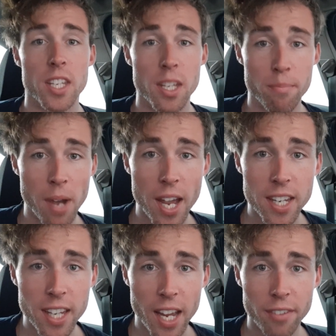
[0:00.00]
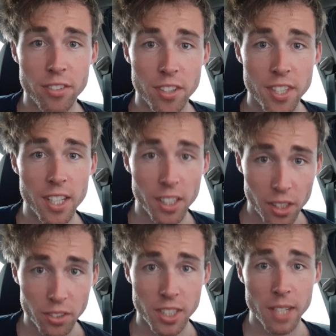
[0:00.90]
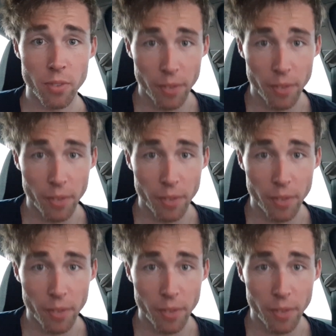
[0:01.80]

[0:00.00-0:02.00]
You may have to dig a little deep.